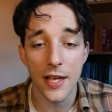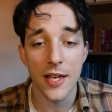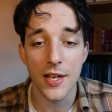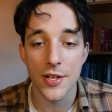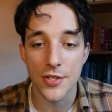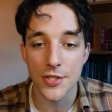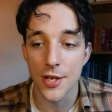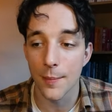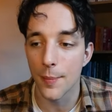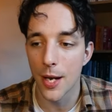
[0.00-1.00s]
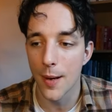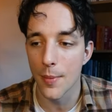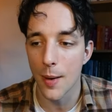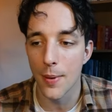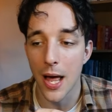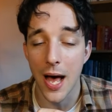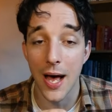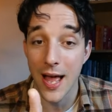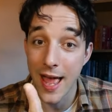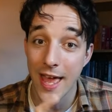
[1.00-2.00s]
is blah, blah,
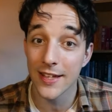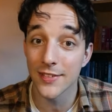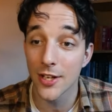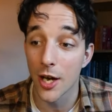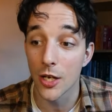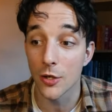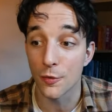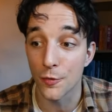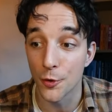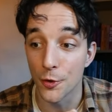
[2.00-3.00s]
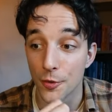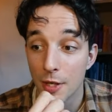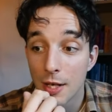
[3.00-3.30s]
blah and colorful.